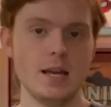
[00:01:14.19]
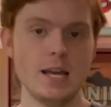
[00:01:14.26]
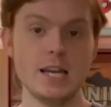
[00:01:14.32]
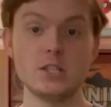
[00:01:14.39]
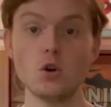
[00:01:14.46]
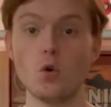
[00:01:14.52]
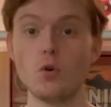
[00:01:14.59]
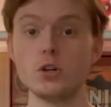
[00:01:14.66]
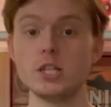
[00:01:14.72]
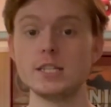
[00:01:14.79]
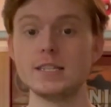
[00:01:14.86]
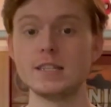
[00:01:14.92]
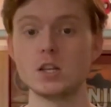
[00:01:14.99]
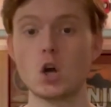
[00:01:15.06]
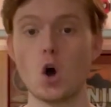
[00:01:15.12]
His
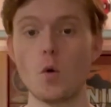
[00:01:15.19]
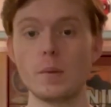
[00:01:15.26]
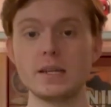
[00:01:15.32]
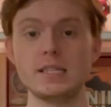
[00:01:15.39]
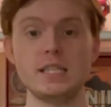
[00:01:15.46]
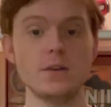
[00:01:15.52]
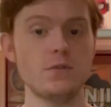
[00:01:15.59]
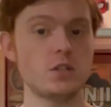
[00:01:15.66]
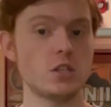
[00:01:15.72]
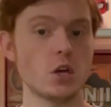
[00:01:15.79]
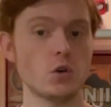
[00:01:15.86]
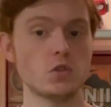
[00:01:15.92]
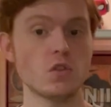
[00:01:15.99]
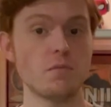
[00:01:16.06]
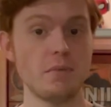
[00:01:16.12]
origins in the comics differ to
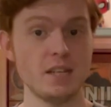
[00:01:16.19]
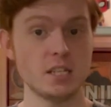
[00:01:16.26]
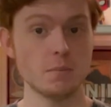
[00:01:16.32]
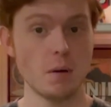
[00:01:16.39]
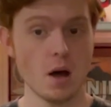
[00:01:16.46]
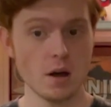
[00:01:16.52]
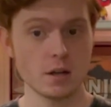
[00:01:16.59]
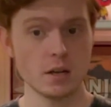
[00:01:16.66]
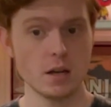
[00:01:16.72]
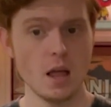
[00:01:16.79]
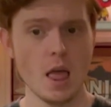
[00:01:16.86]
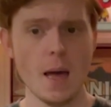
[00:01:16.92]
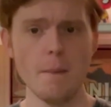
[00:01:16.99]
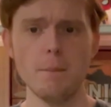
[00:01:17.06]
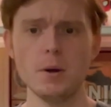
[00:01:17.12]
those of Peter Parker,
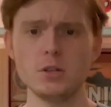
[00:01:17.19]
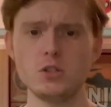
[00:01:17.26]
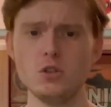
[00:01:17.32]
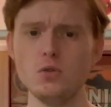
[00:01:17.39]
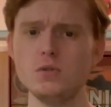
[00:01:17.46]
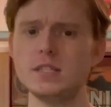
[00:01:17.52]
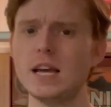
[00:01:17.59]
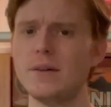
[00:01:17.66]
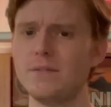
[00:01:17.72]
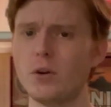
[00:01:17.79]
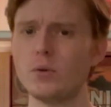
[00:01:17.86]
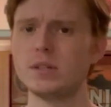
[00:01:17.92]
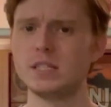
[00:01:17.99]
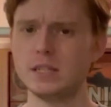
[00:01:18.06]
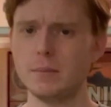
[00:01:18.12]
but do sound
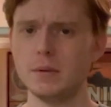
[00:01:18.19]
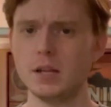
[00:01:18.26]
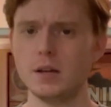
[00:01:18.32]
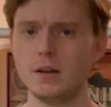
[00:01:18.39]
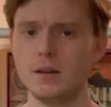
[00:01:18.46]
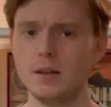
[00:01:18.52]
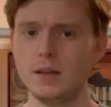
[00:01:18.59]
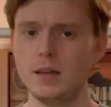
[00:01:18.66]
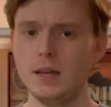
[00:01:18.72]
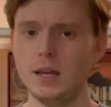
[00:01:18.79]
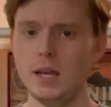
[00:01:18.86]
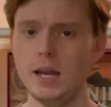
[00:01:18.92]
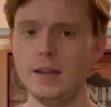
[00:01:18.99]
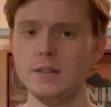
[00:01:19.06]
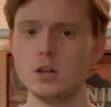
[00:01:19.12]
very similar.
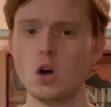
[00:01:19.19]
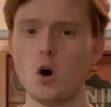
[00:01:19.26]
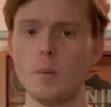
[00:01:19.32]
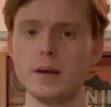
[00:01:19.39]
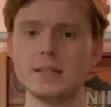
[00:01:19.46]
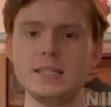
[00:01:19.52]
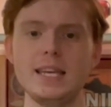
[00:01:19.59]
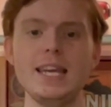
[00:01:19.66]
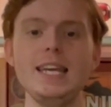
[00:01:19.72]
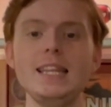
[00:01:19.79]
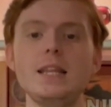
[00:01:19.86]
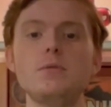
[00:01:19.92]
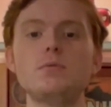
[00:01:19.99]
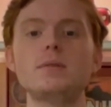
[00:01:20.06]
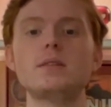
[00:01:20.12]
In the comics, he
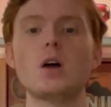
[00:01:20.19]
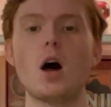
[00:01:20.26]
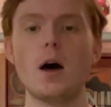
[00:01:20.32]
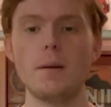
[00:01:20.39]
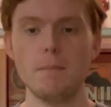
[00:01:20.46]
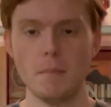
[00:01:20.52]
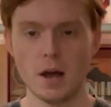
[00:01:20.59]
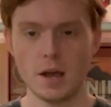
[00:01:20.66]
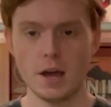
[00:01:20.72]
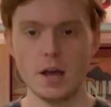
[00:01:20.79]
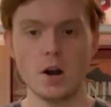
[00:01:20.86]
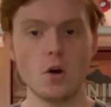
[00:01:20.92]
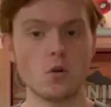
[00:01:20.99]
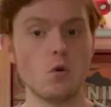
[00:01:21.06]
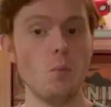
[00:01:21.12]
lived with his Aunt Maya
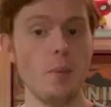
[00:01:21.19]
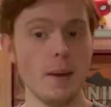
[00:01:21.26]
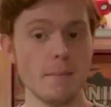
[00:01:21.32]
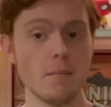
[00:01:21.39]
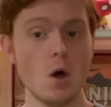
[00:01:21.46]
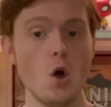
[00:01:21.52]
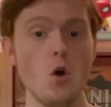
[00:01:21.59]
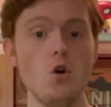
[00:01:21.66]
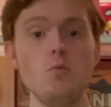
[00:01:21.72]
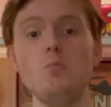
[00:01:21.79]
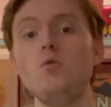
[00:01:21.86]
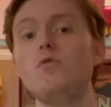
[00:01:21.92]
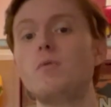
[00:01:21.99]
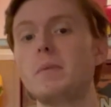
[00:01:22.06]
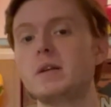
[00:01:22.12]
and Uncle Bim, who
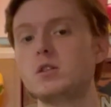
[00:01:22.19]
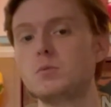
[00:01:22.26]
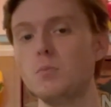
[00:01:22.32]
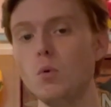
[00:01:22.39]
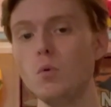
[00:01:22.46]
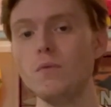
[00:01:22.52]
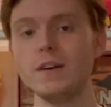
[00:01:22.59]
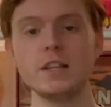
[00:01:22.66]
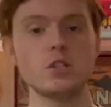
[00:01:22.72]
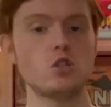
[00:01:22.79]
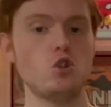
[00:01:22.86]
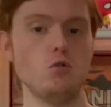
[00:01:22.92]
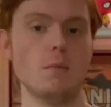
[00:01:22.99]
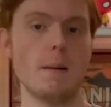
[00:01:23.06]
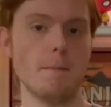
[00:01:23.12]
moved from a small village
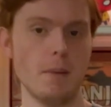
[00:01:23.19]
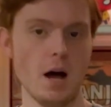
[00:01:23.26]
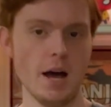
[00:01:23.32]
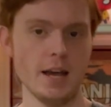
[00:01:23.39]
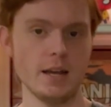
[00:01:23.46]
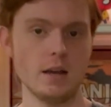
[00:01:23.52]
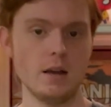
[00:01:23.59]
to Mumbai.